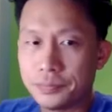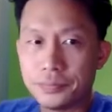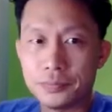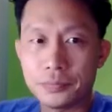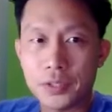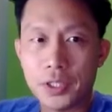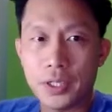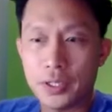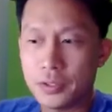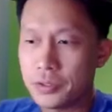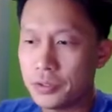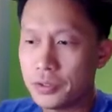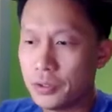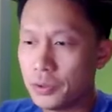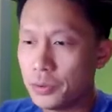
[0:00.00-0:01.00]
Okay,
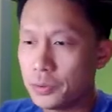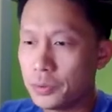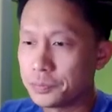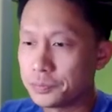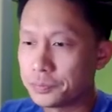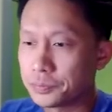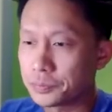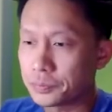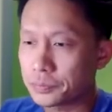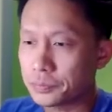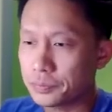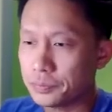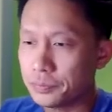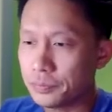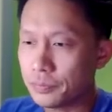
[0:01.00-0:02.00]
so
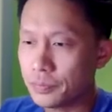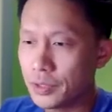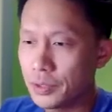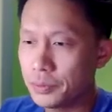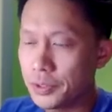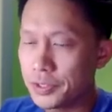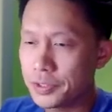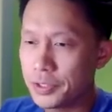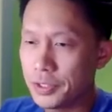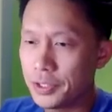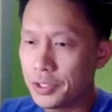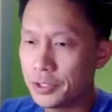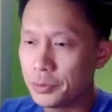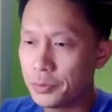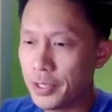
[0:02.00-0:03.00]
we can see
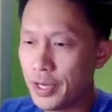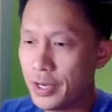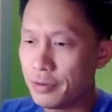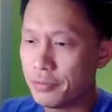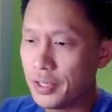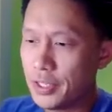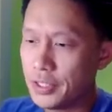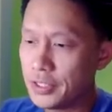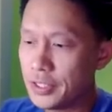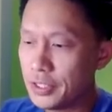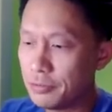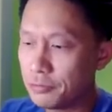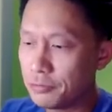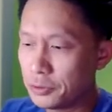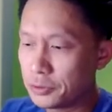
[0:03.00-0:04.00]
here we have a
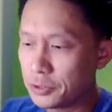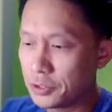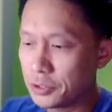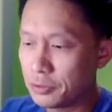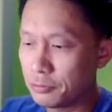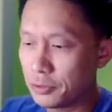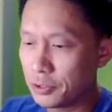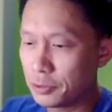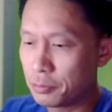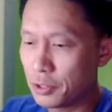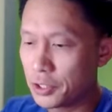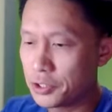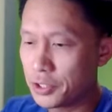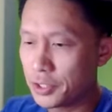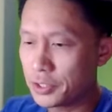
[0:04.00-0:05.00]
default Flutter
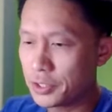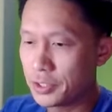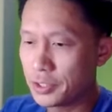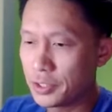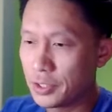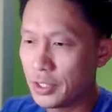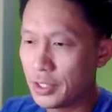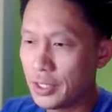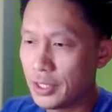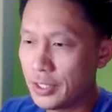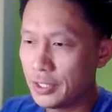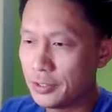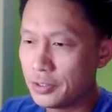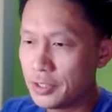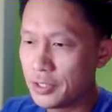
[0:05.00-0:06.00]
project.
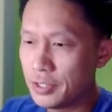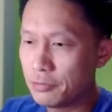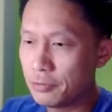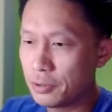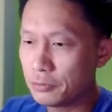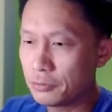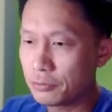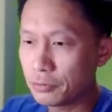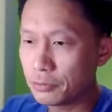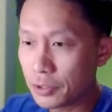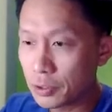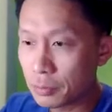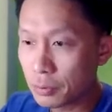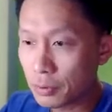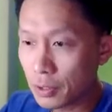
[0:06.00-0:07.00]
Now the default Flutter
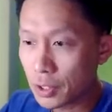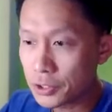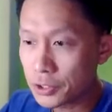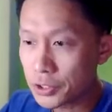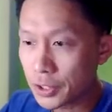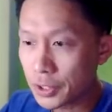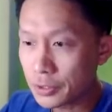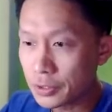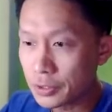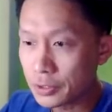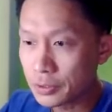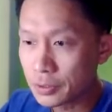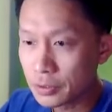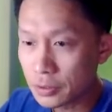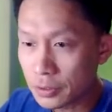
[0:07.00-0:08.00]
project,
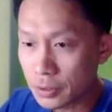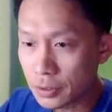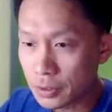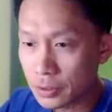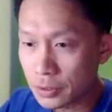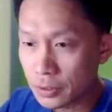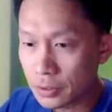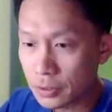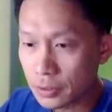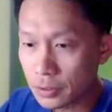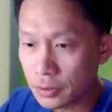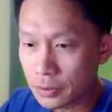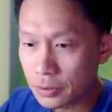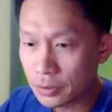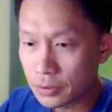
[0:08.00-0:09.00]
oh,
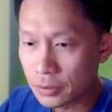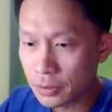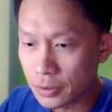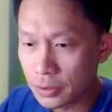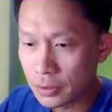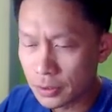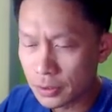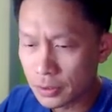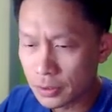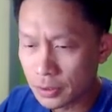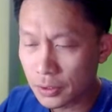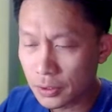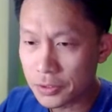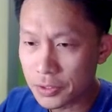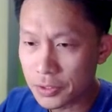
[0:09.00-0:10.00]

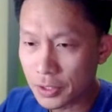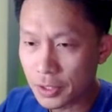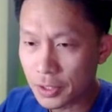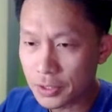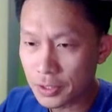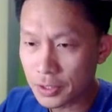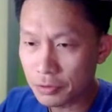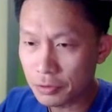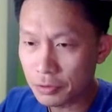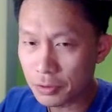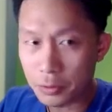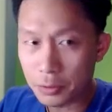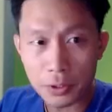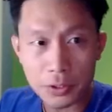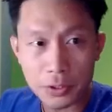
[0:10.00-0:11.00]
this is not a default
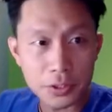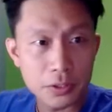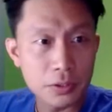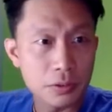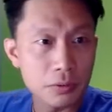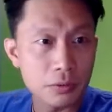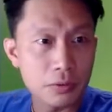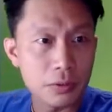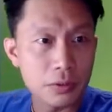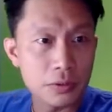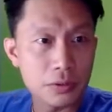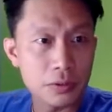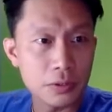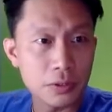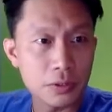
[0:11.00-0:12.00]
Flutter project.
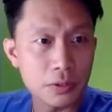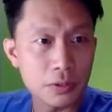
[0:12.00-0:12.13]
Let's see.